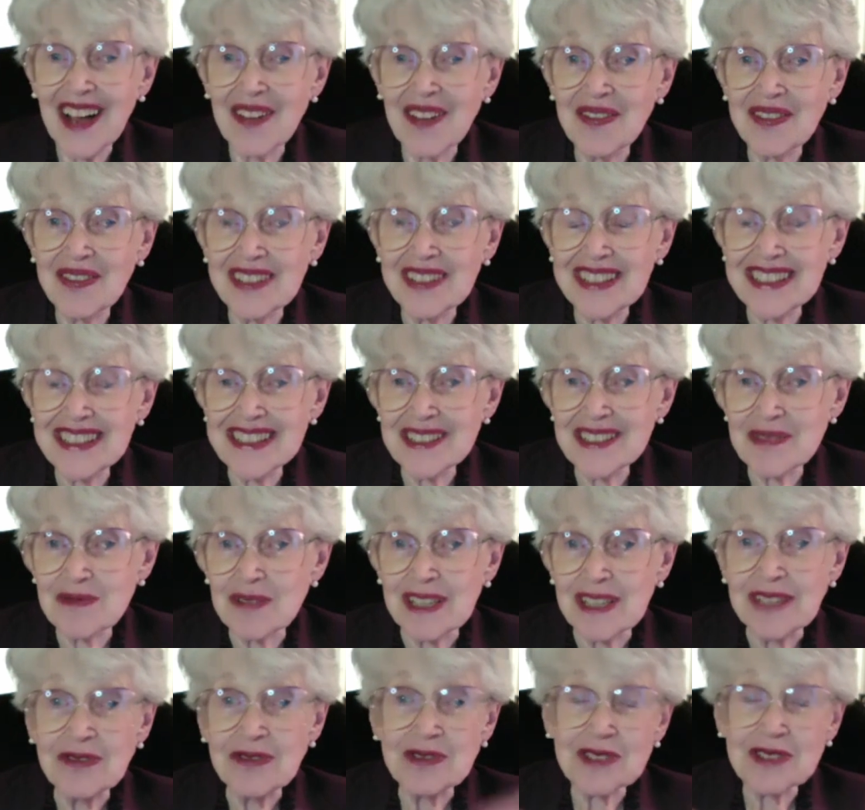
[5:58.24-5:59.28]
is, well,
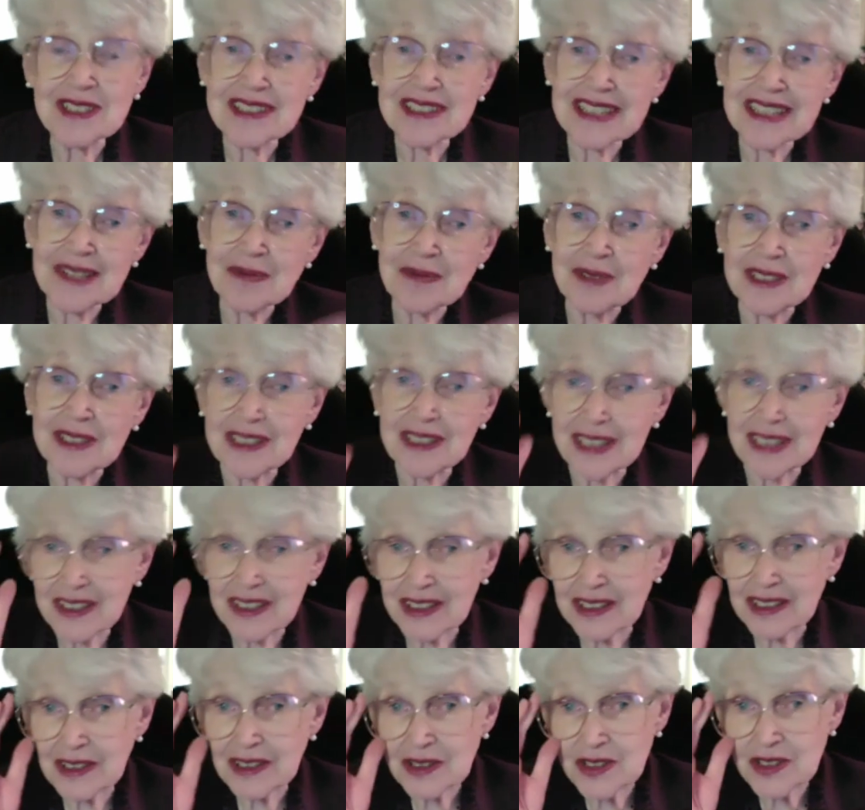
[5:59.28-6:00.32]
for example,
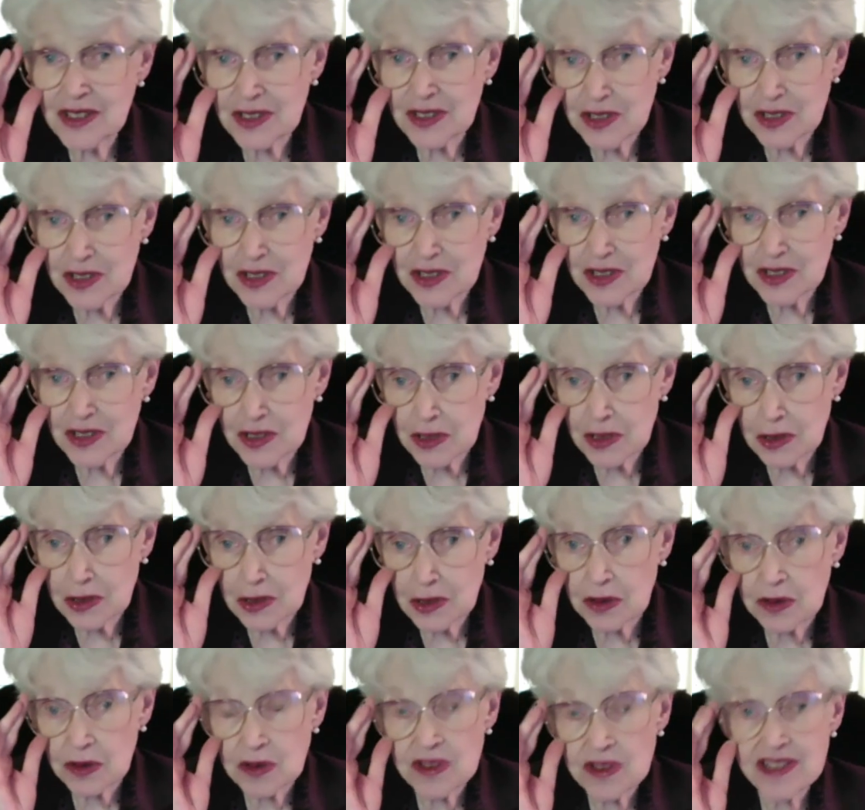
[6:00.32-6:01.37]
archaeology shows
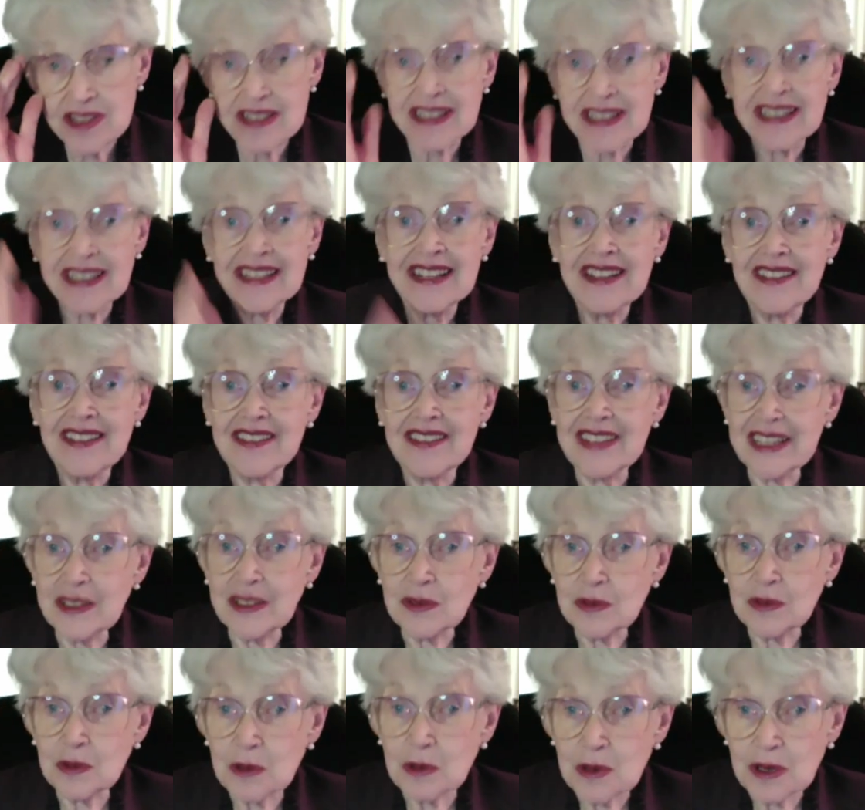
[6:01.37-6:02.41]
that
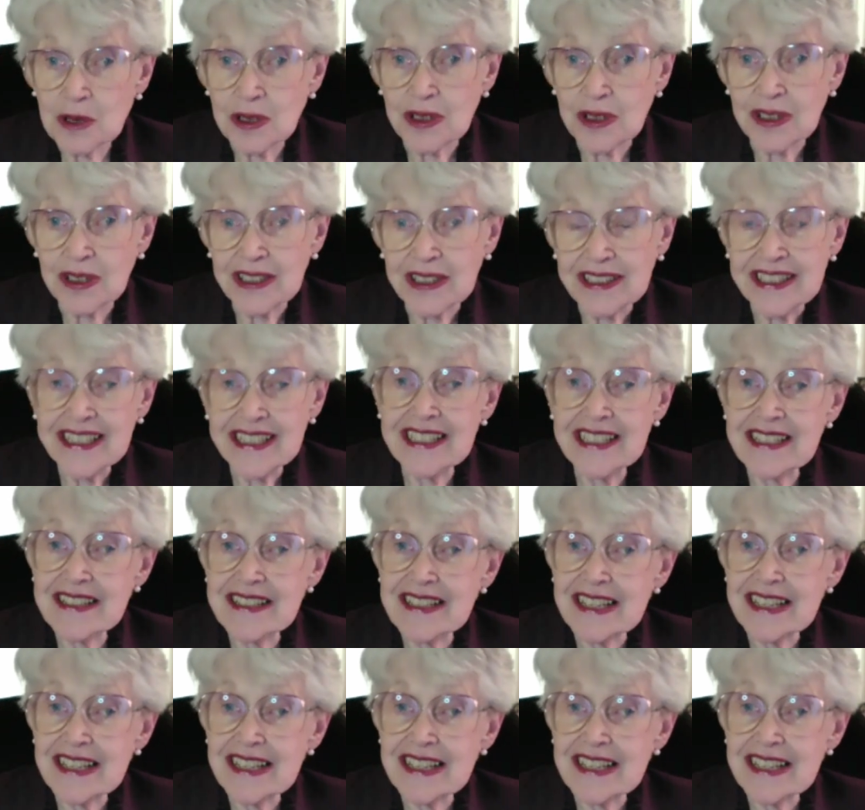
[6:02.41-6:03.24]
war is at